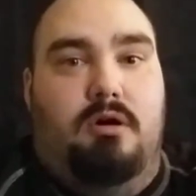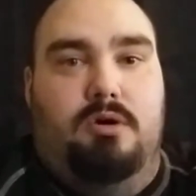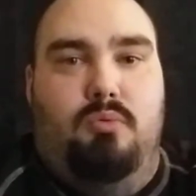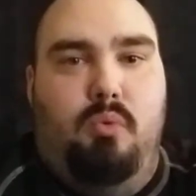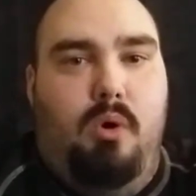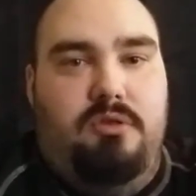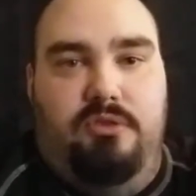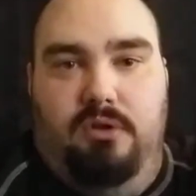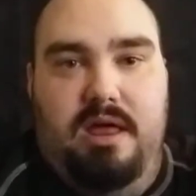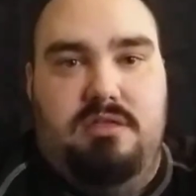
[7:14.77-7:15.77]
or you're
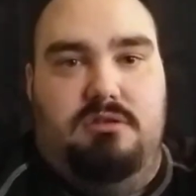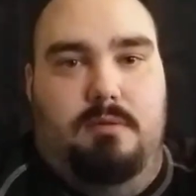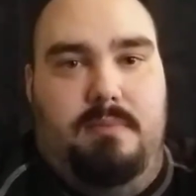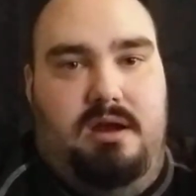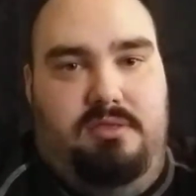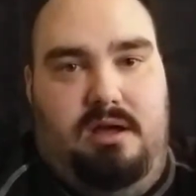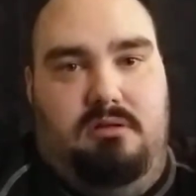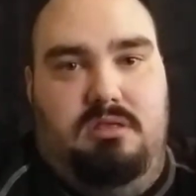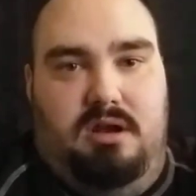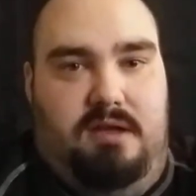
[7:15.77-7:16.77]
worthless no matter the
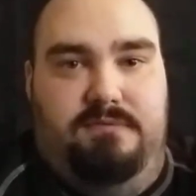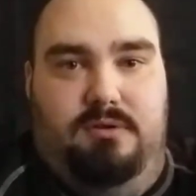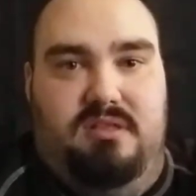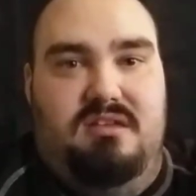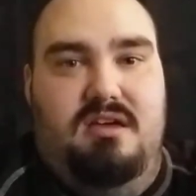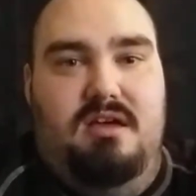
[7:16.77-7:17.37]
outside influence.